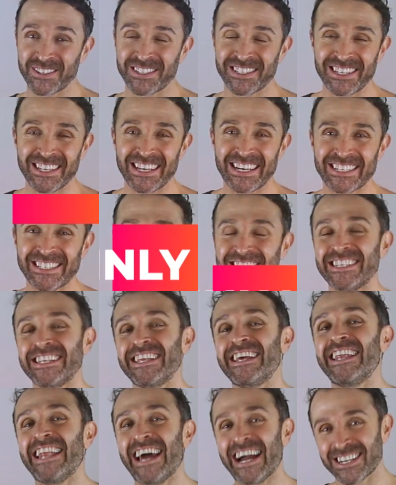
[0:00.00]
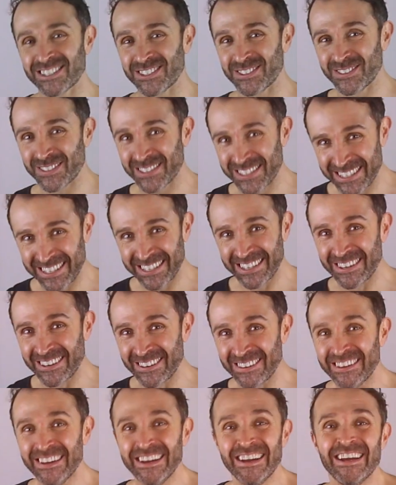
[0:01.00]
selection than actual skill.